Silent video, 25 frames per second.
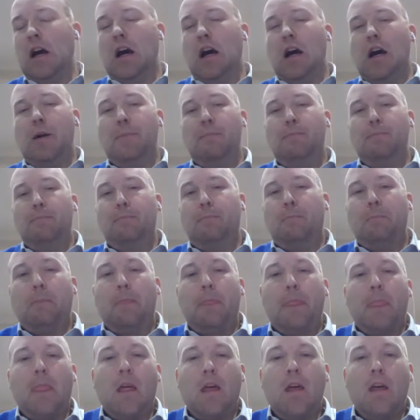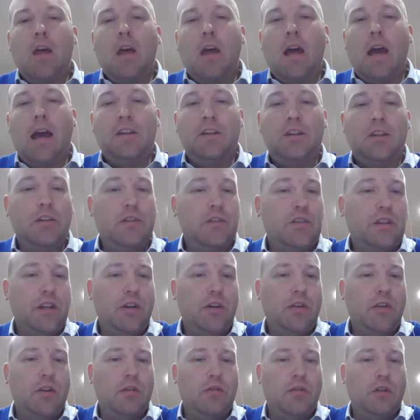As you can
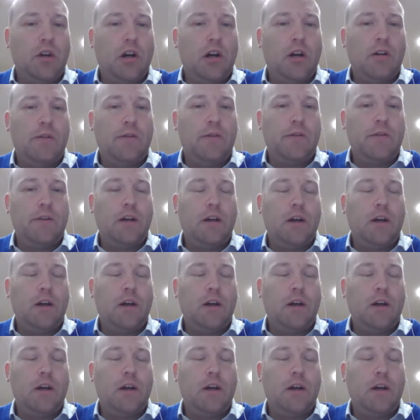see on the graph,